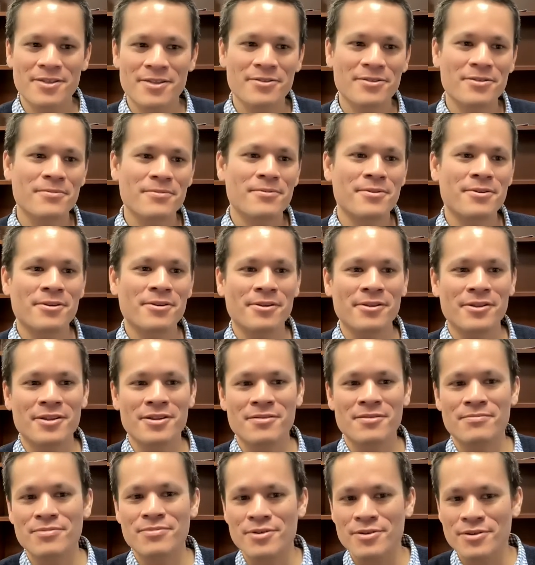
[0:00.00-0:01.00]
So the world
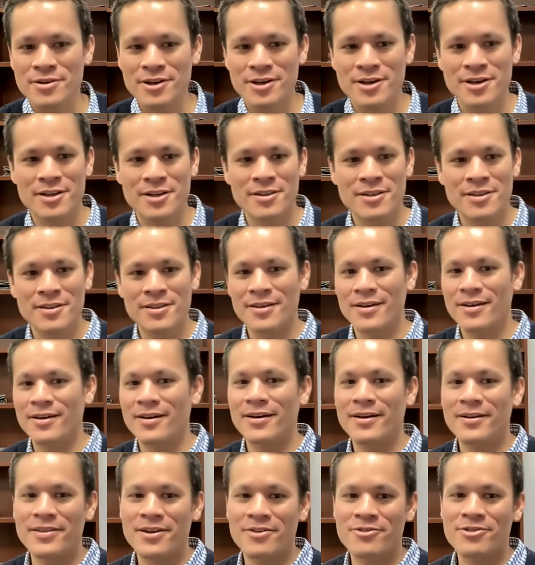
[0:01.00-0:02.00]
is broken.
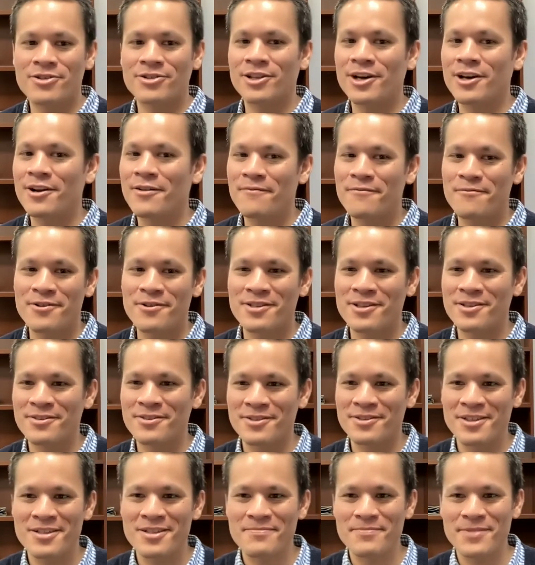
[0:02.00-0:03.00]
There's a lot of reason to
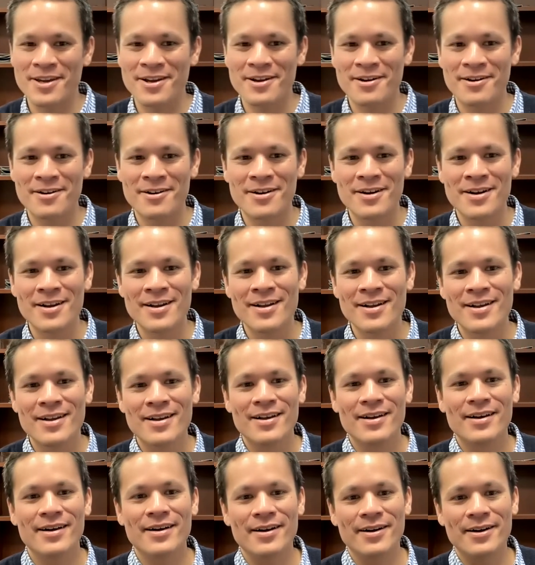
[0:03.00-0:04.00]
despair.
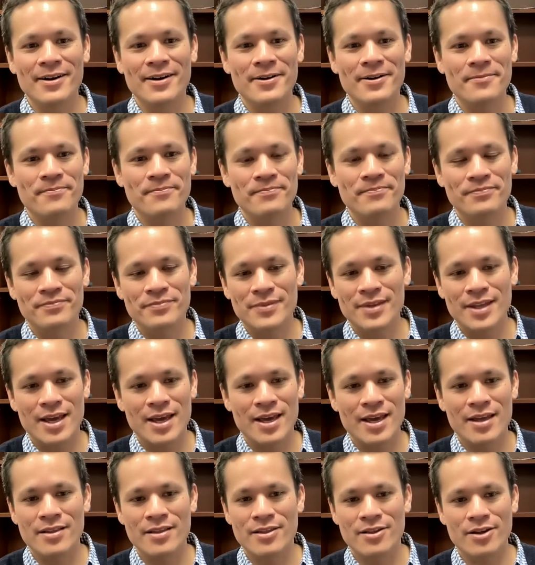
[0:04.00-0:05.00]

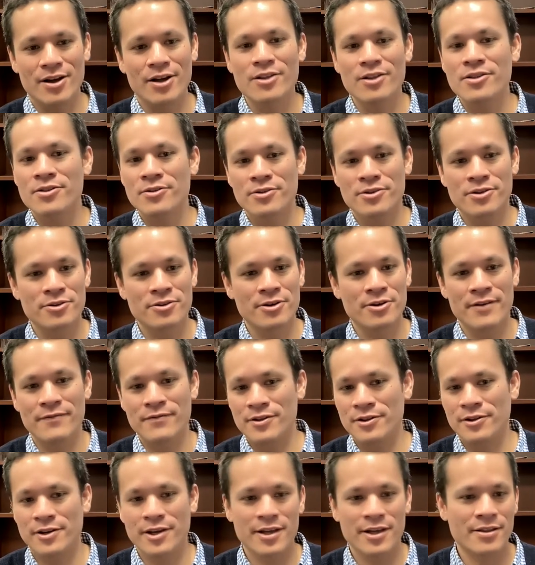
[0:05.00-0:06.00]
And also, if
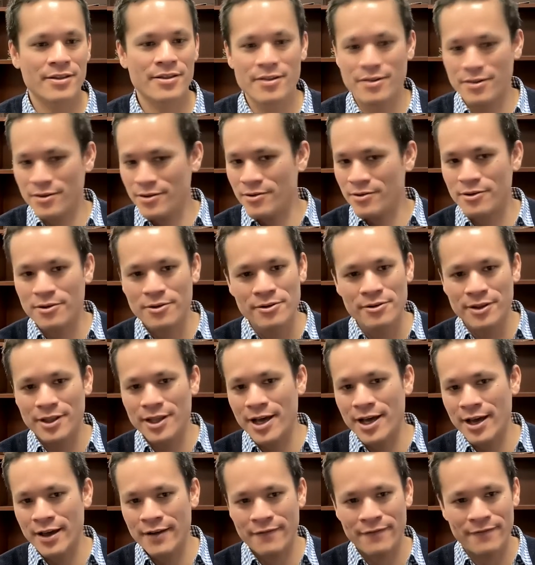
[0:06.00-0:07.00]
you look at your own
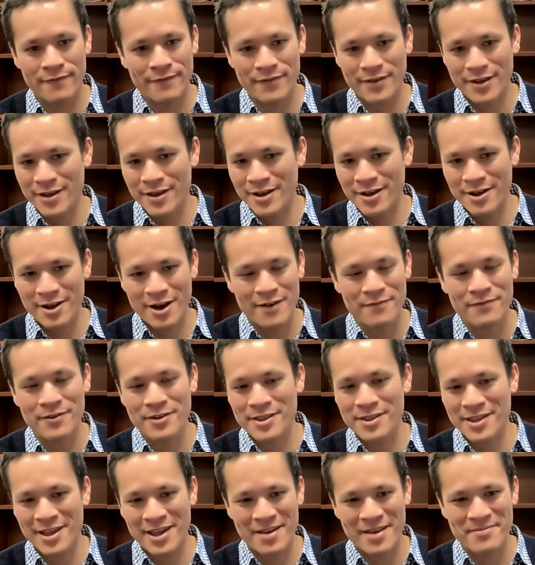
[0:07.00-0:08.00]
life,
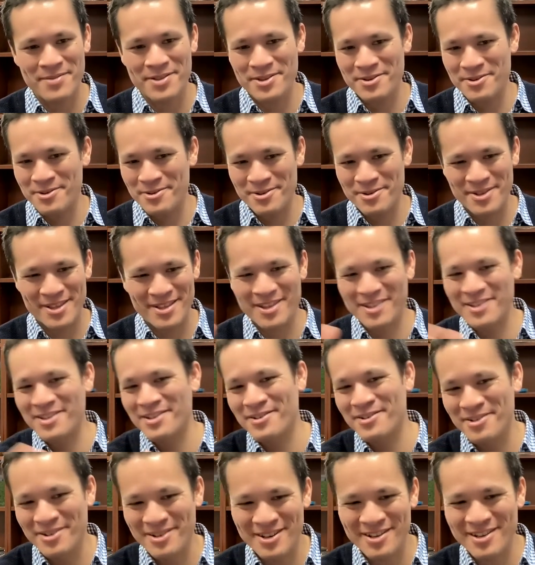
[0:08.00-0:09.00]
oftentimes, it
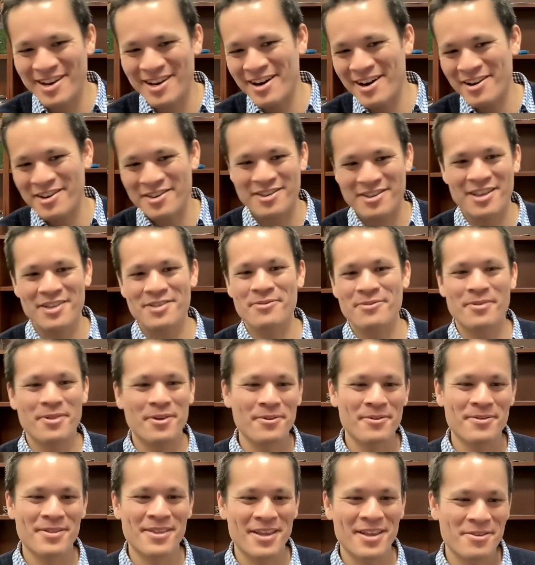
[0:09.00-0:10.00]
doesn't go in the direction
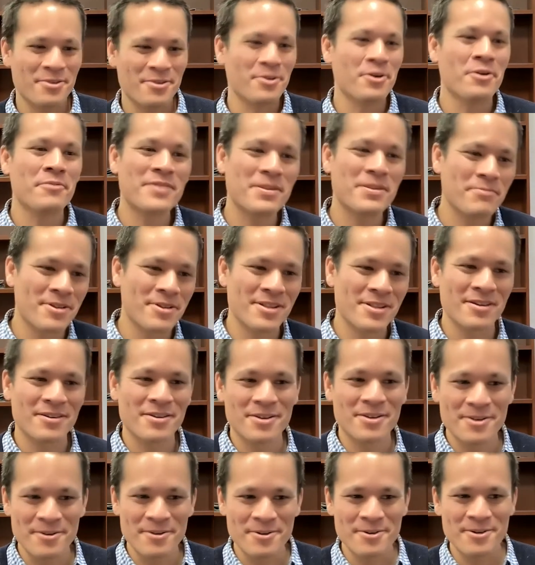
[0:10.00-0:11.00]
that you hoped it was going to
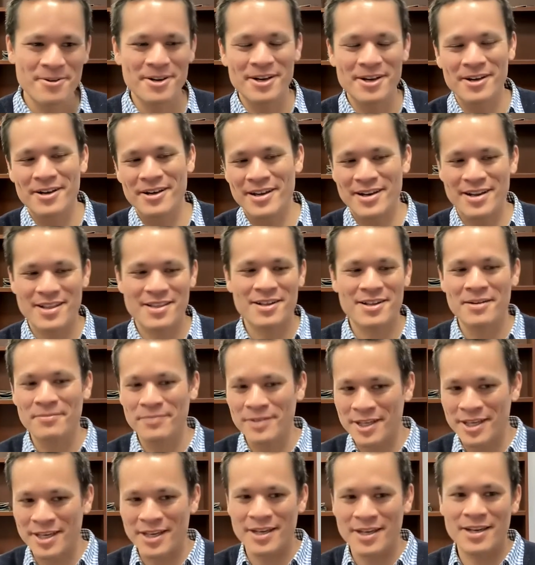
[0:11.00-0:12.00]
go, and it's
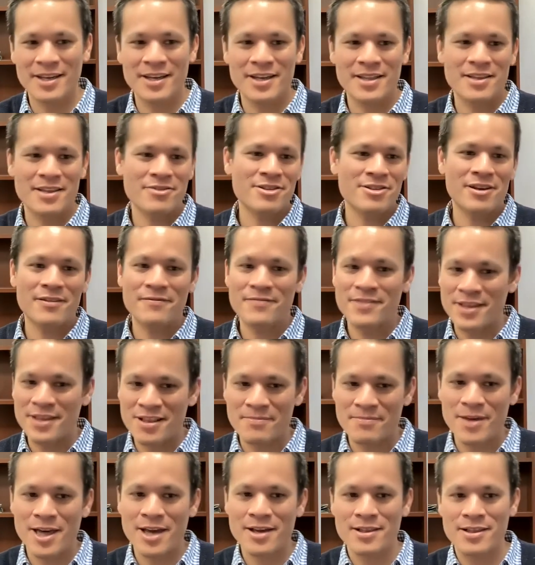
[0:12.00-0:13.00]
complicated. There's a lot of
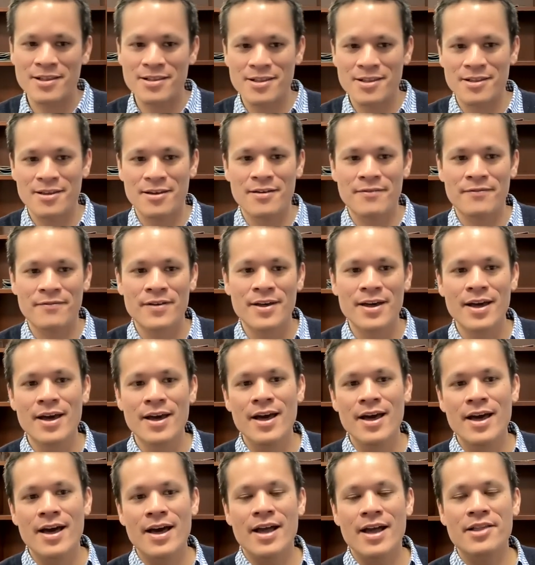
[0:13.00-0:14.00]
setbacks and stuff.
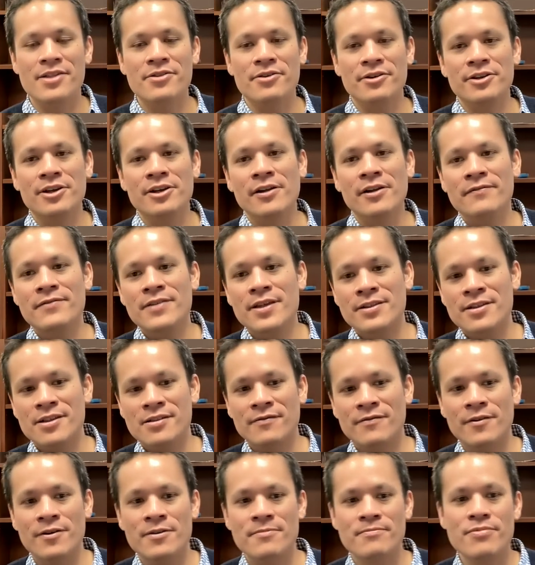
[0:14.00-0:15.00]
And so in all of this, it's
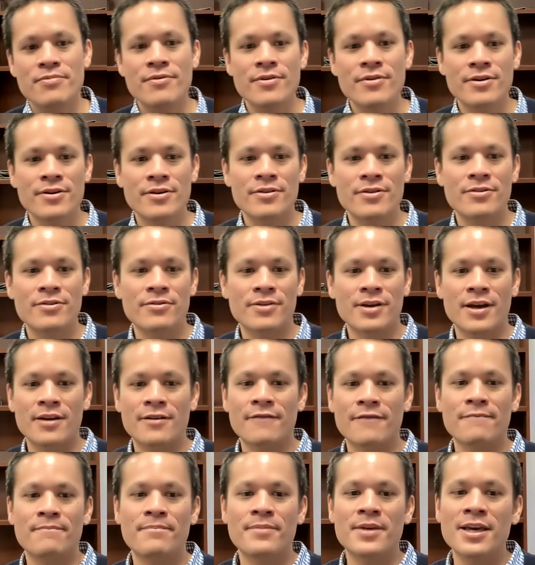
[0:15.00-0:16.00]
very important to kind
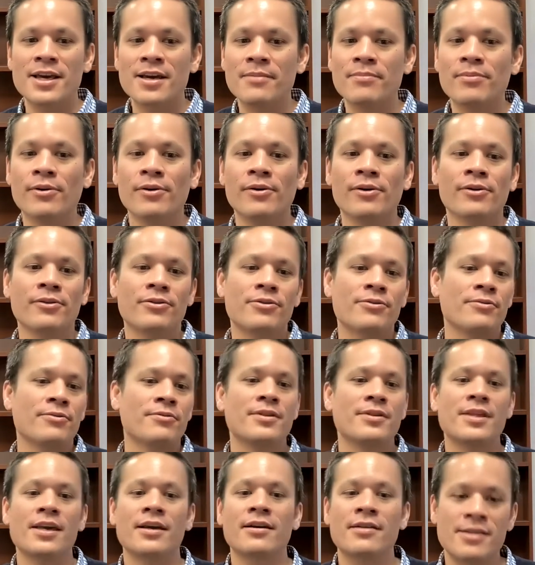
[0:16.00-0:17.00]
of be able to
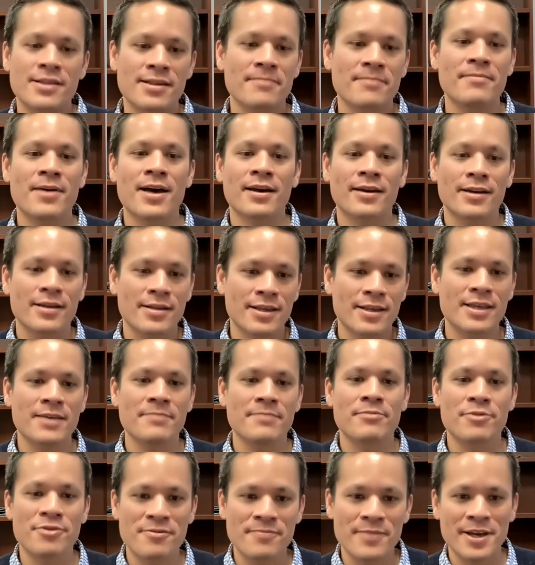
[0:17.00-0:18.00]
take a step back and
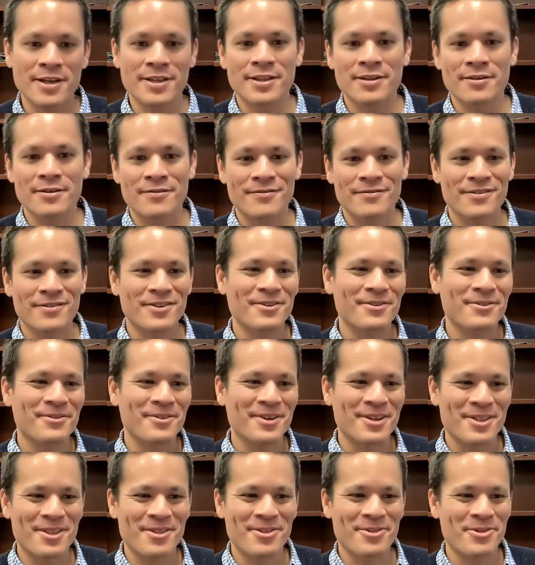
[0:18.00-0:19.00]
keep perspective,
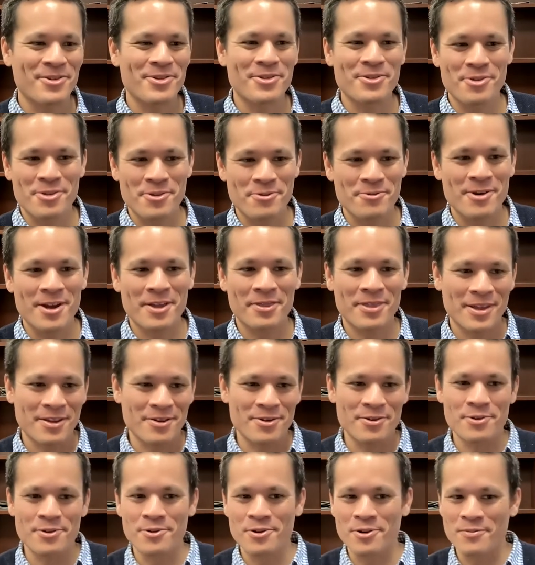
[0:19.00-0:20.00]
and source your strength and
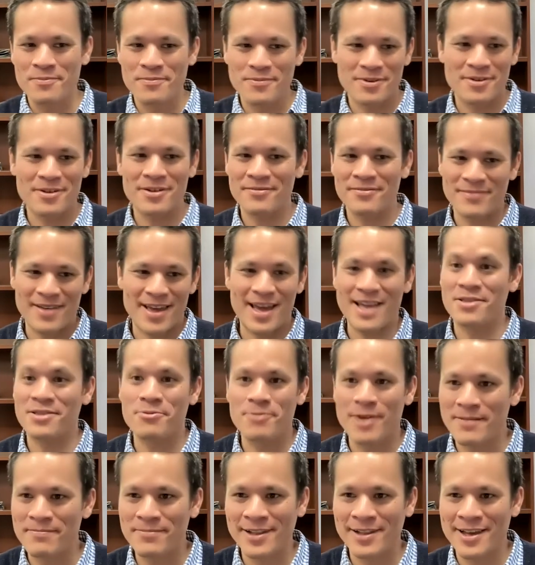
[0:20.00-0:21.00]
your hope at the
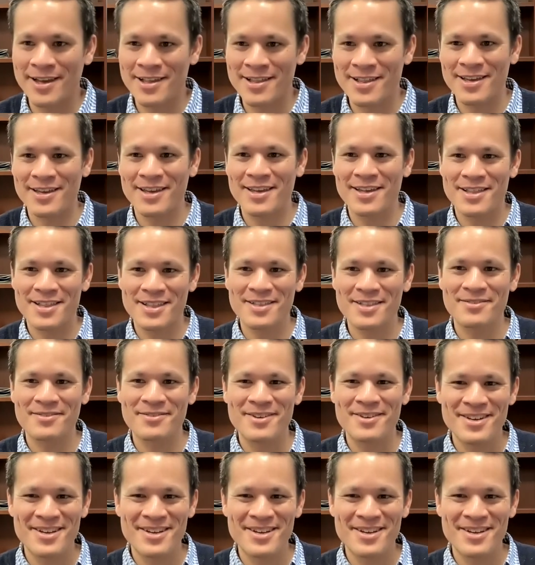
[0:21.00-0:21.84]
right place, I guess.